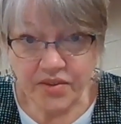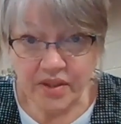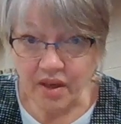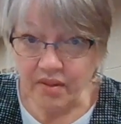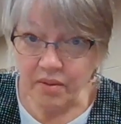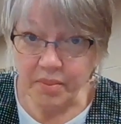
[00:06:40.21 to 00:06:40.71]

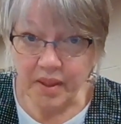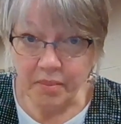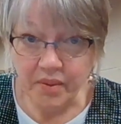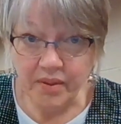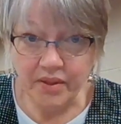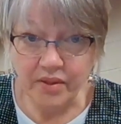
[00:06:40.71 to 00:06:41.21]
the other
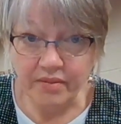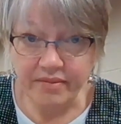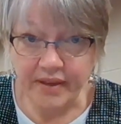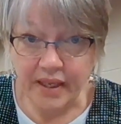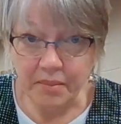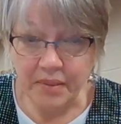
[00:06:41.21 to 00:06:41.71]
people in your
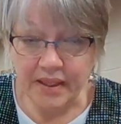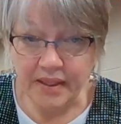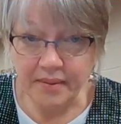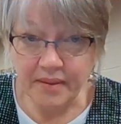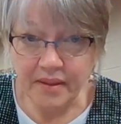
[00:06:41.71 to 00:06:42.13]
family.